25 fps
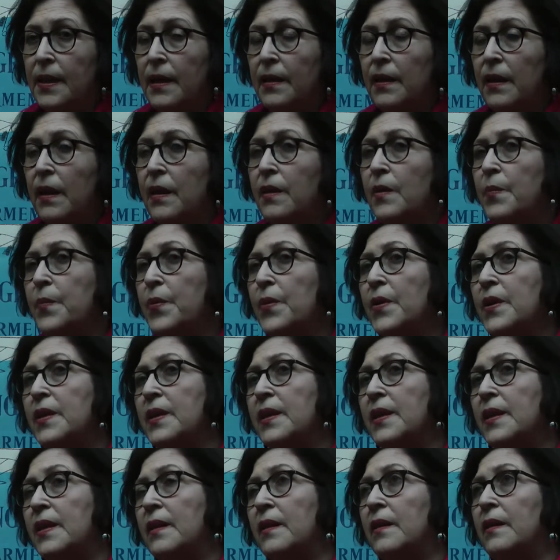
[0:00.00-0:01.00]
The point
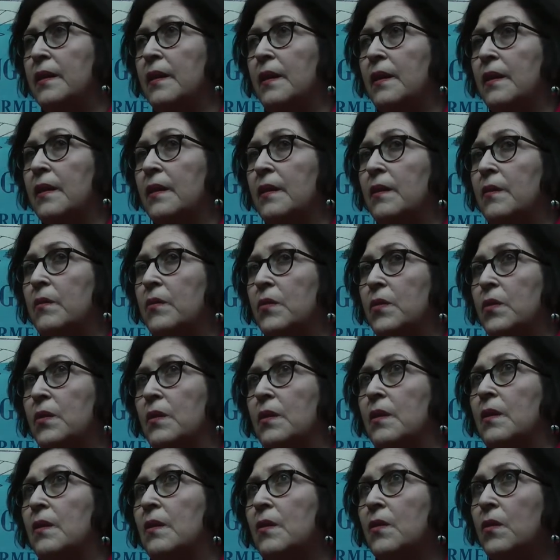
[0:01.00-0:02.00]
here that
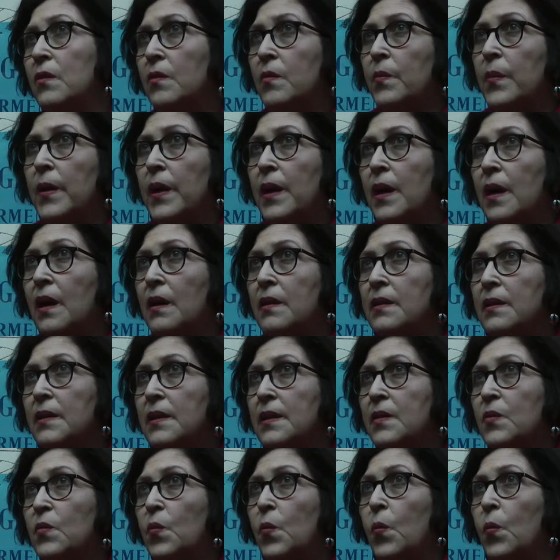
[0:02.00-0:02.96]
could be asked is,